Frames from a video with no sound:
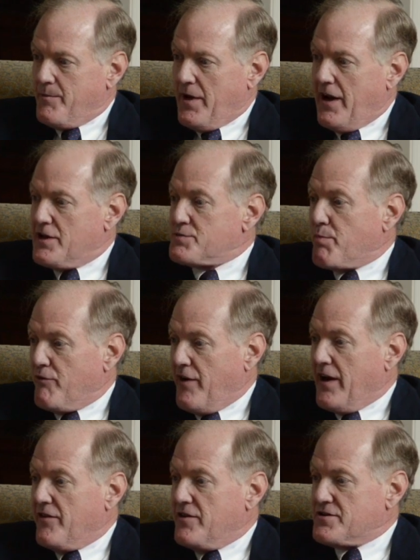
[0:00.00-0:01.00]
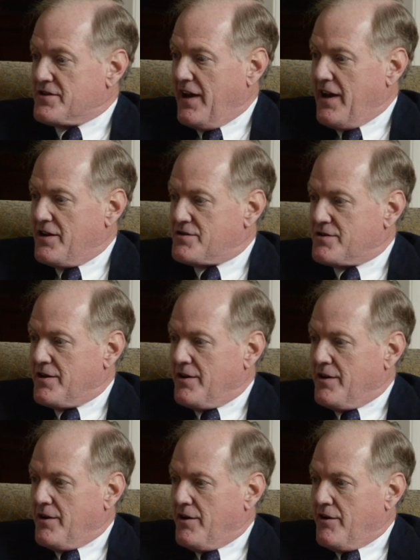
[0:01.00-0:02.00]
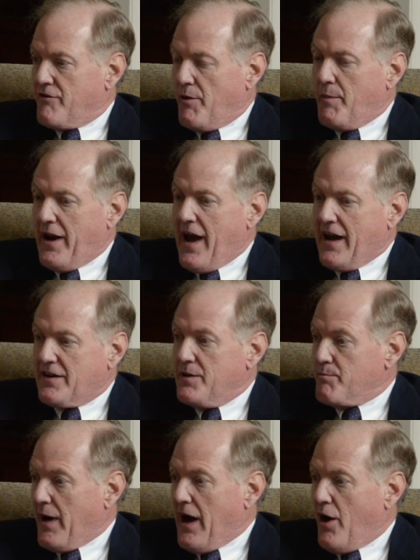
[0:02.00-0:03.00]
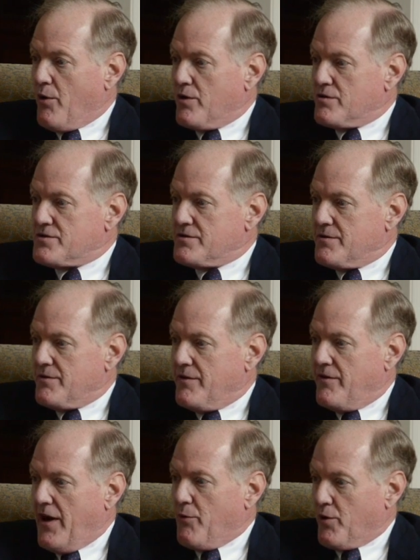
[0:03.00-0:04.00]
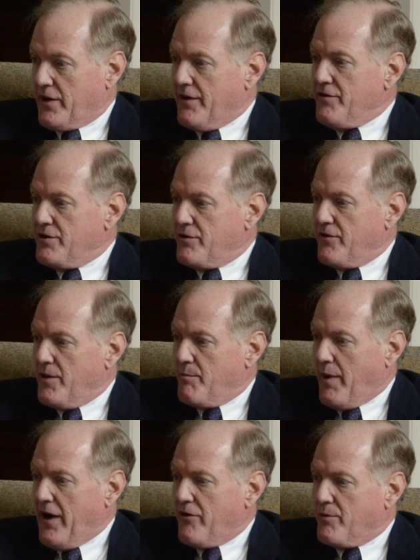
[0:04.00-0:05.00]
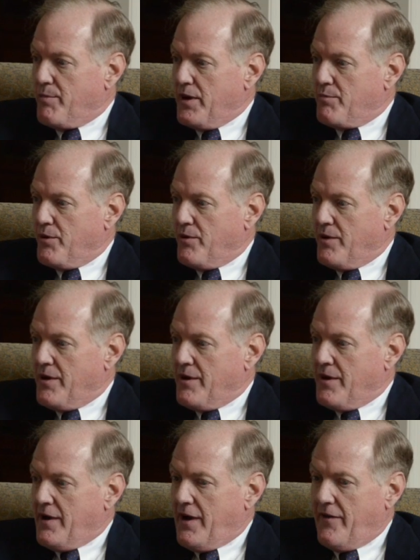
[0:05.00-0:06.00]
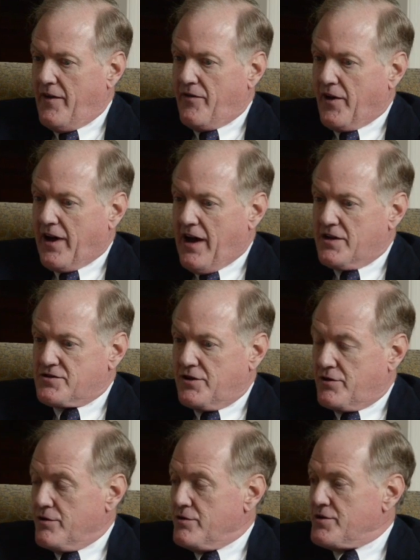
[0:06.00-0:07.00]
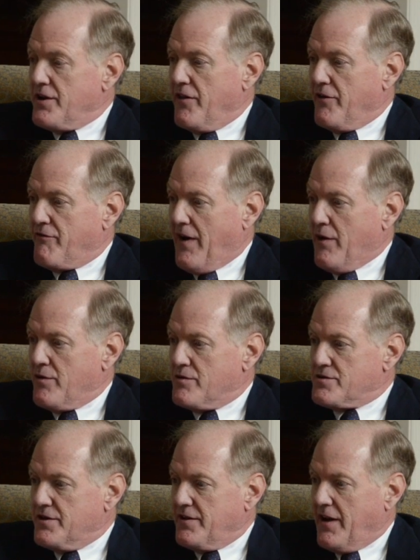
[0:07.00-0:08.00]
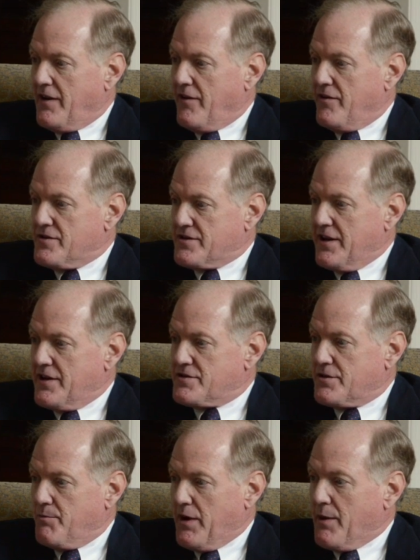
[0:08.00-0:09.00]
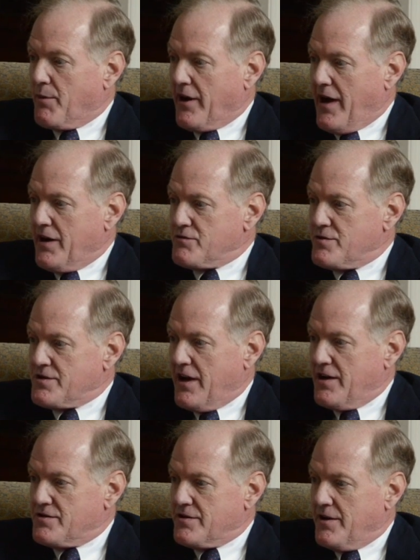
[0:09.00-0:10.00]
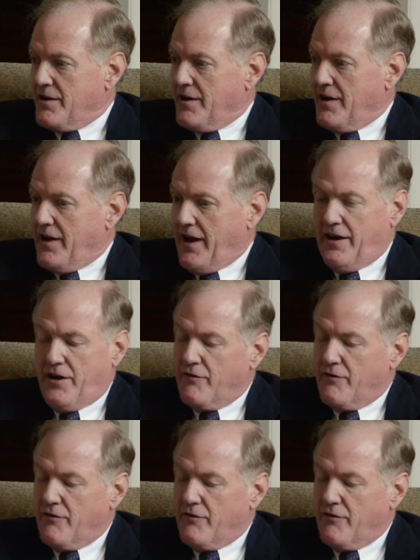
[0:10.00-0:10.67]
and has prevented the states from enacting powers that were given to them by their people and that the Constitution and the founders intended the states to be able to exercise. And it